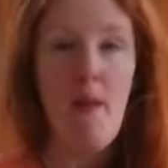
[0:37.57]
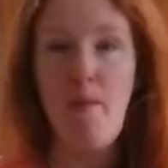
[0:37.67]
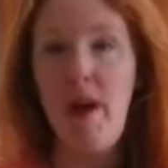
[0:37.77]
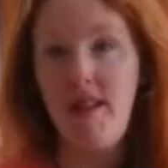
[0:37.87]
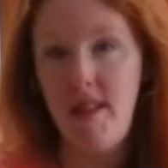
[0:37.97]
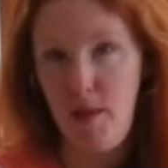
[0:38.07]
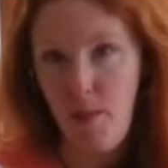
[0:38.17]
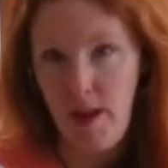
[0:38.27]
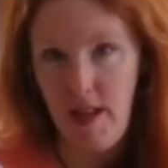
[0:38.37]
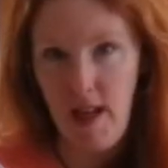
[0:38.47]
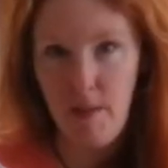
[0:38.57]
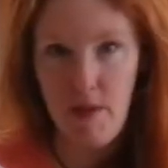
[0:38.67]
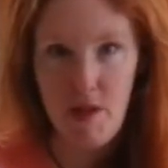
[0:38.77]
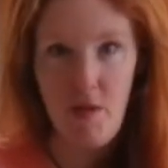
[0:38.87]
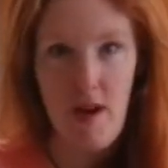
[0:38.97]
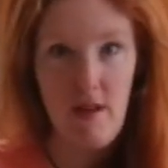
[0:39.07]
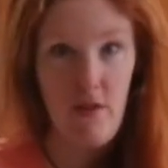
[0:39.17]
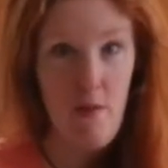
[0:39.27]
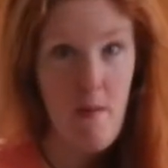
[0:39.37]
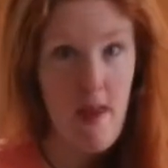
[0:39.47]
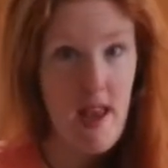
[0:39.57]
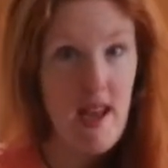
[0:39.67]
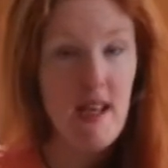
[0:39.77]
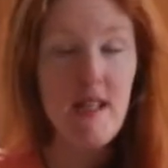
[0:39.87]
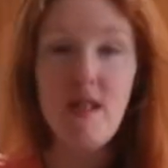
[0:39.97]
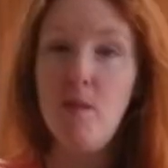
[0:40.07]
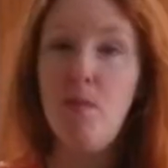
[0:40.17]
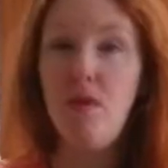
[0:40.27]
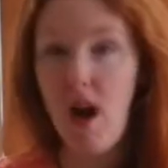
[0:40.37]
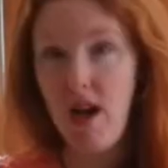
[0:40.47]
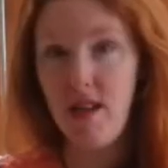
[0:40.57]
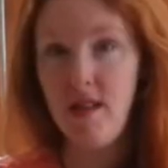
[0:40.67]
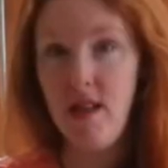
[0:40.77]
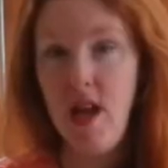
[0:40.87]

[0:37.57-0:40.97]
Best thing about the Elements range for me is the price.